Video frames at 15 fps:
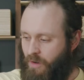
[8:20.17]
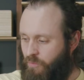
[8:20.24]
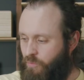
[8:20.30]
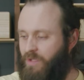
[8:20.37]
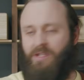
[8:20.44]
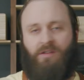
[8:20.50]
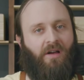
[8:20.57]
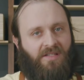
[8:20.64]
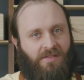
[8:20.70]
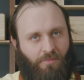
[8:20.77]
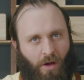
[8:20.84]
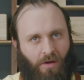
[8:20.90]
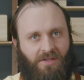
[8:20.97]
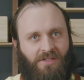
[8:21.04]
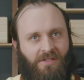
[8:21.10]
really nice and
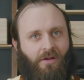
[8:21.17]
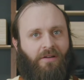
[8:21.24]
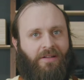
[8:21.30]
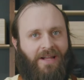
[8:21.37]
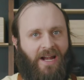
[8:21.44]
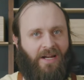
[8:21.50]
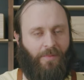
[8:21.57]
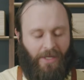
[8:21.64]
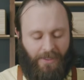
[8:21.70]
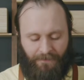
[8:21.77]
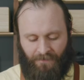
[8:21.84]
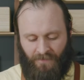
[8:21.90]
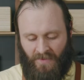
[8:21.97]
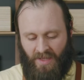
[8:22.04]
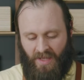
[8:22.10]
polished on a cunnerbun
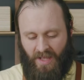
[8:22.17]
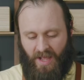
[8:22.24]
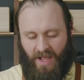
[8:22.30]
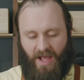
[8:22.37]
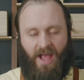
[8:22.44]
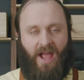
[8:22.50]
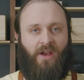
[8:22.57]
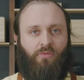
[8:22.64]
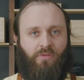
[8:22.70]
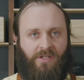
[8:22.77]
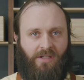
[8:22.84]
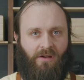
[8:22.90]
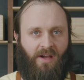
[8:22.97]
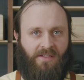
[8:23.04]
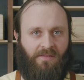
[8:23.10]
and really
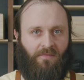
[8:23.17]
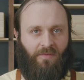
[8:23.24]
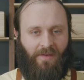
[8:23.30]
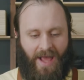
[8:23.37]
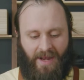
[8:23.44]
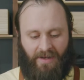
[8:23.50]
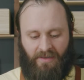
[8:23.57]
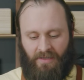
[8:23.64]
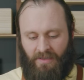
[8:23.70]
nice and flat.